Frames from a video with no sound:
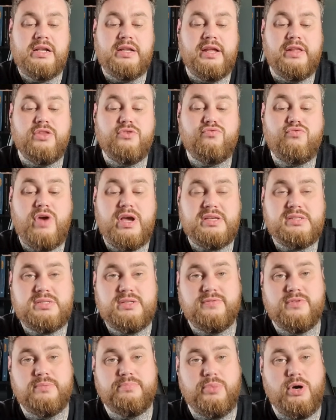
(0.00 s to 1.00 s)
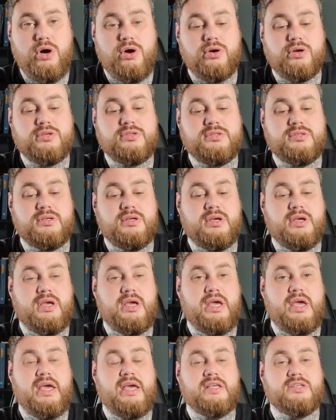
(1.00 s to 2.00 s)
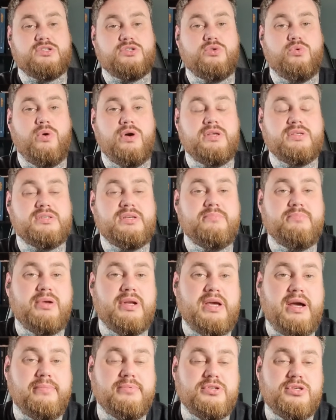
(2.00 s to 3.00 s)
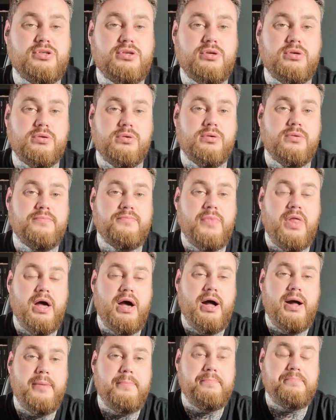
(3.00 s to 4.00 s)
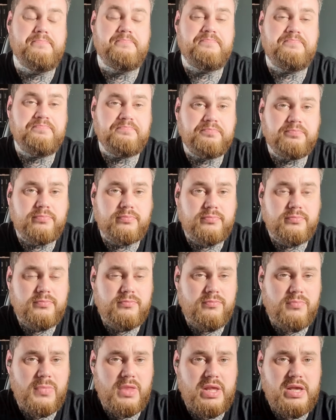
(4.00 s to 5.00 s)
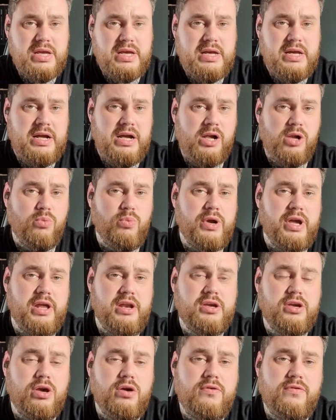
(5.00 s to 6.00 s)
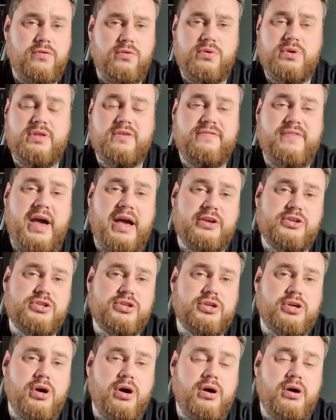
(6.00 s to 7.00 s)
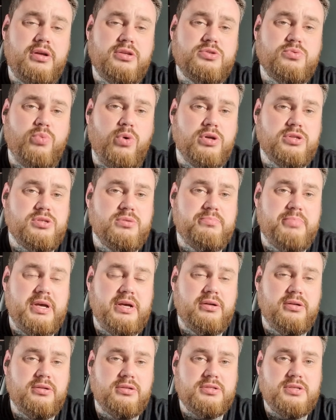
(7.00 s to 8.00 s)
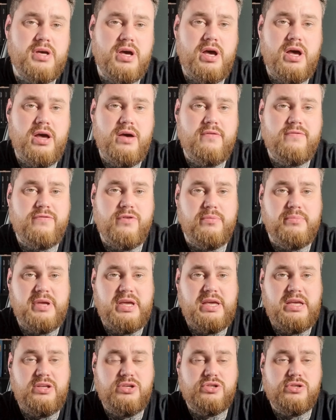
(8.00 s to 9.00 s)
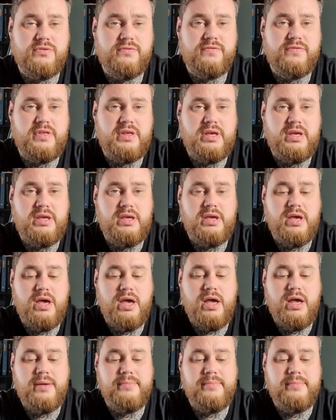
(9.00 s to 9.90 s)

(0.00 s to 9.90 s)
Now, the rest of the box is quite simply up to you. We're going to go through in the faction guides what to build from each of the